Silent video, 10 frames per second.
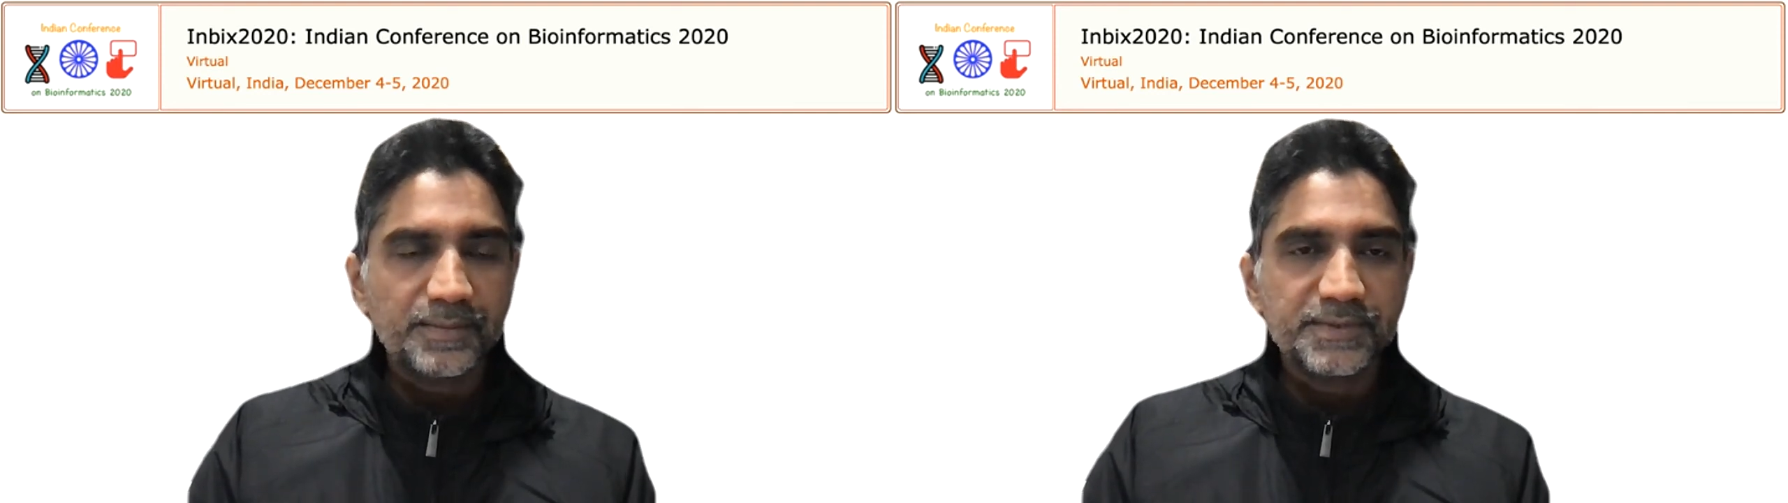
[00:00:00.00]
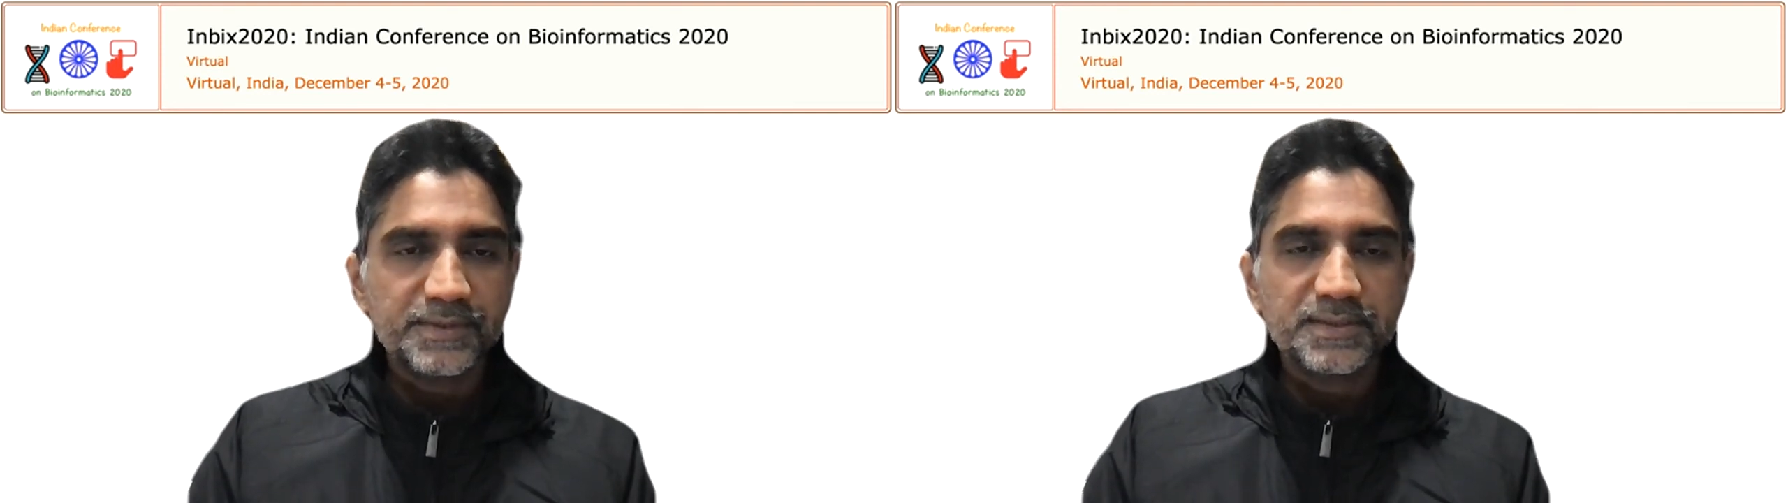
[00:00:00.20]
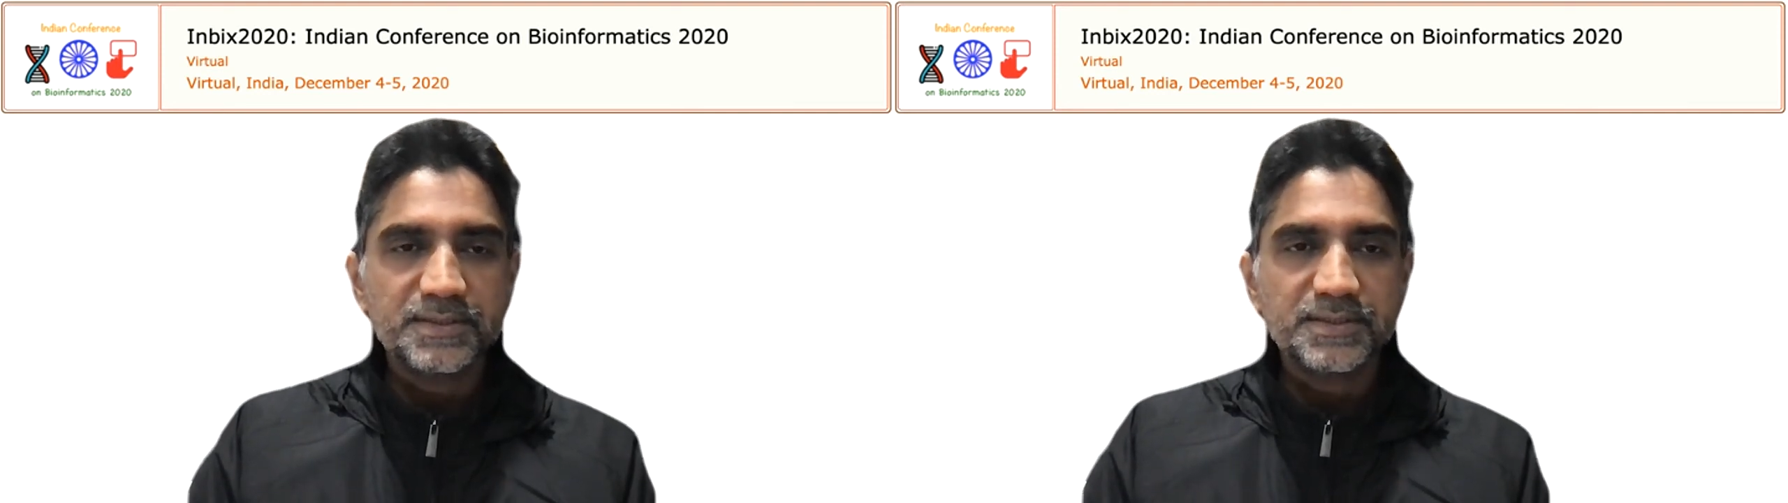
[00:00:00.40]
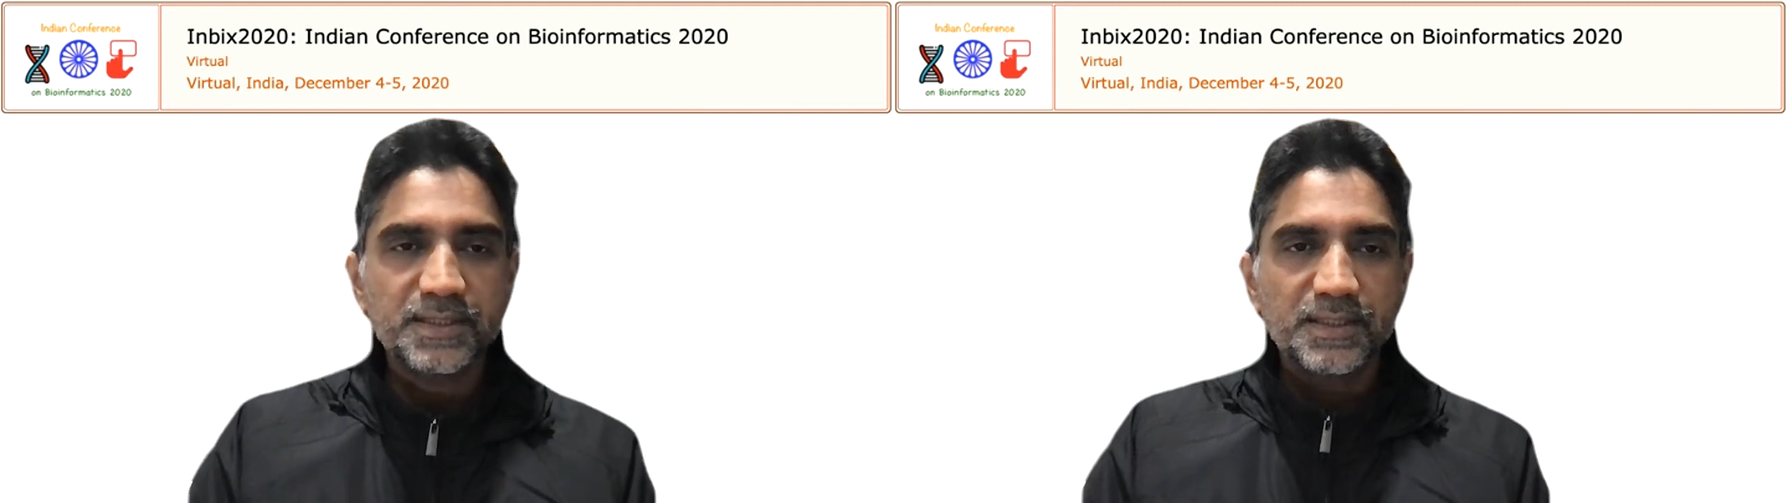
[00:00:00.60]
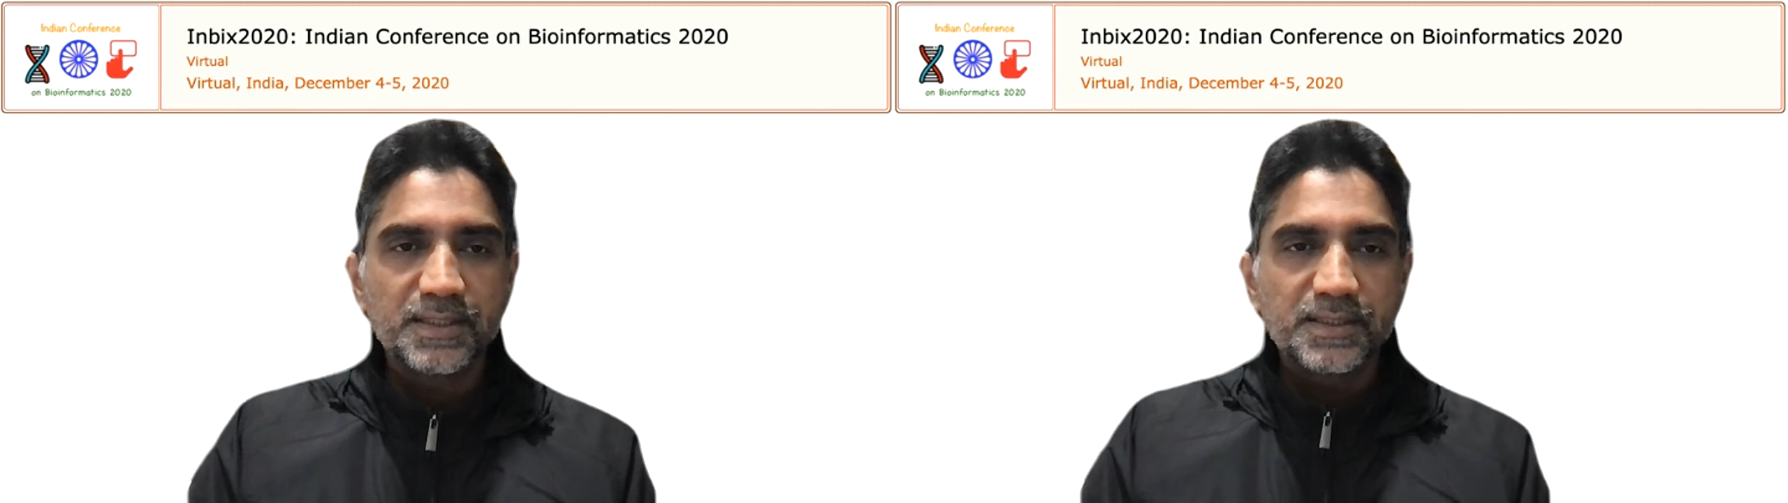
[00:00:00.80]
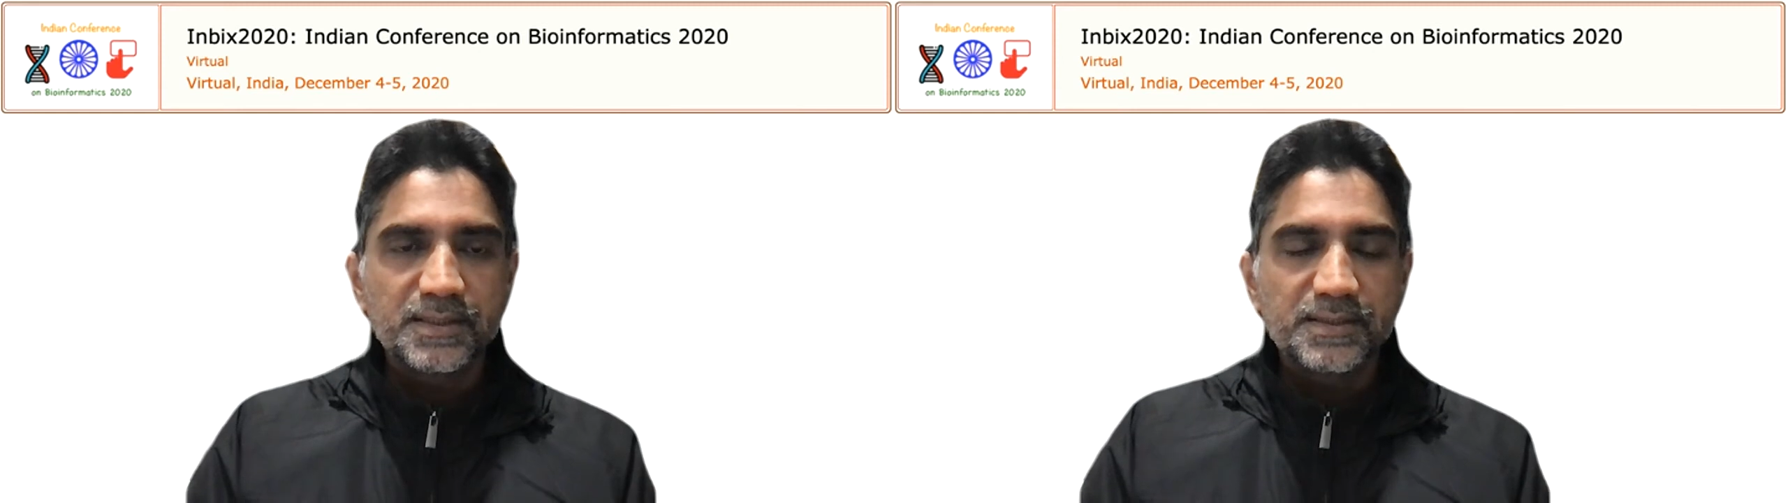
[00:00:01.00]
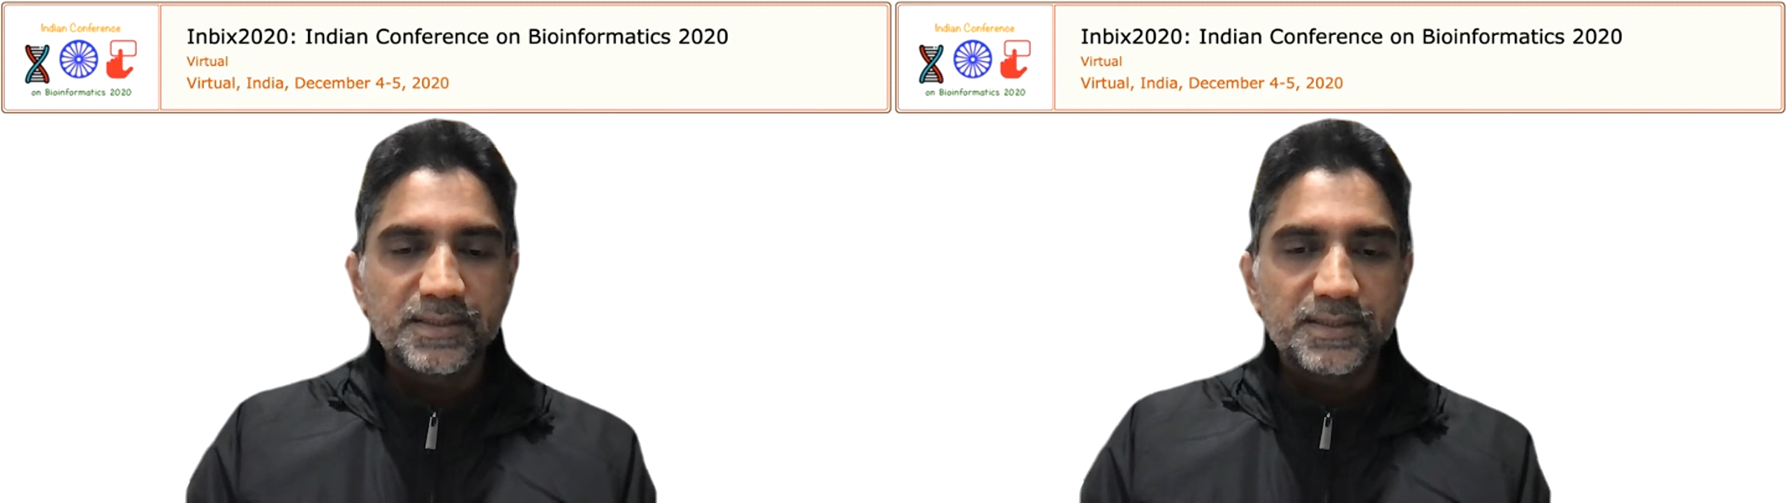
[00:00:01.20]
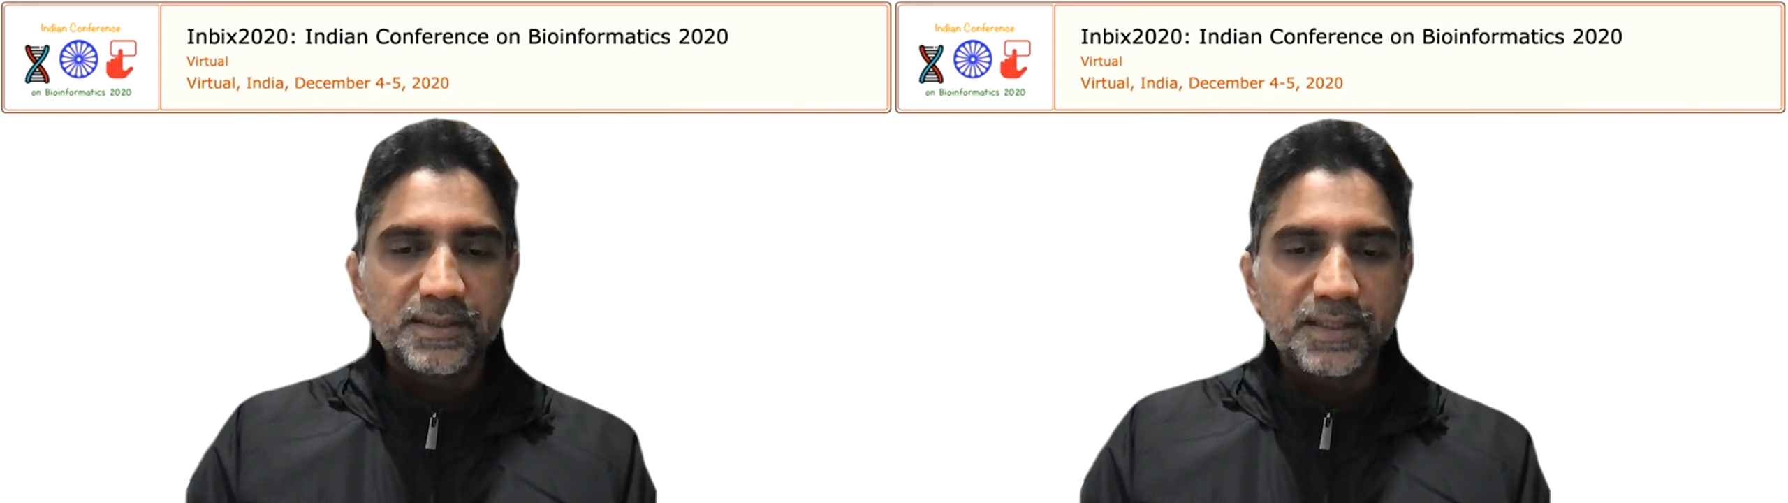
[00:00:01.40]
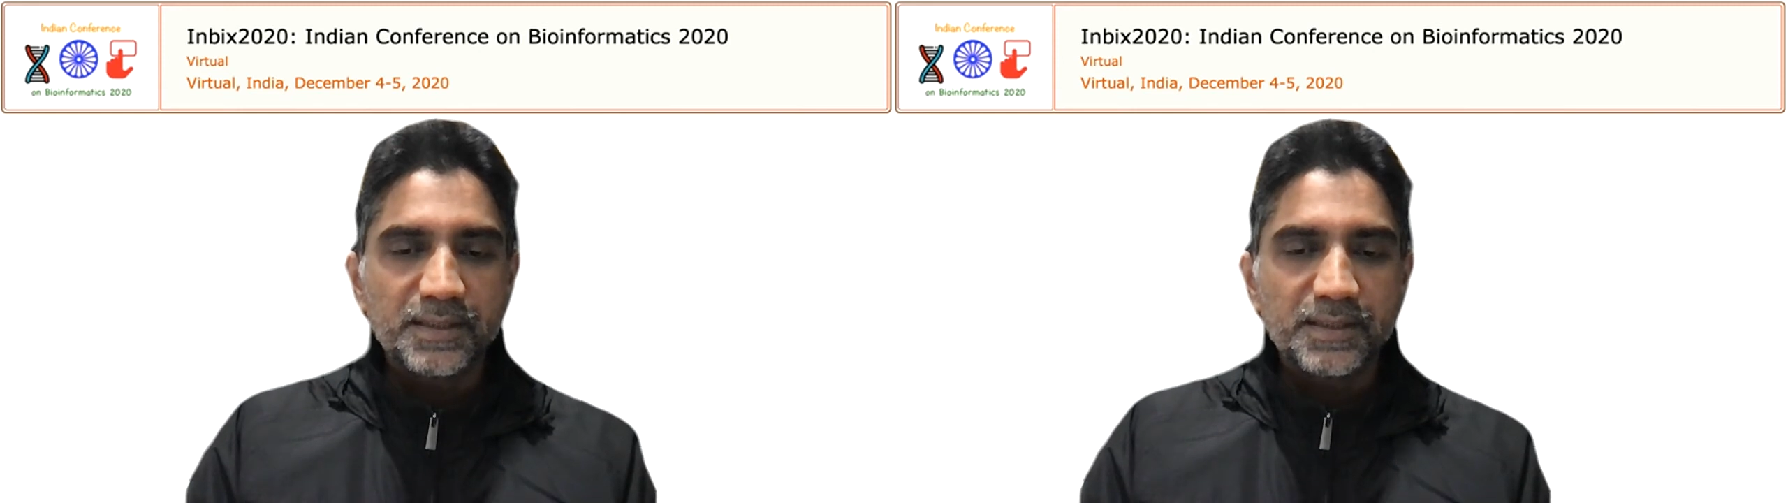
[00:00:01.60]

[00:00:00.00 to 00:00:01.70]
This is the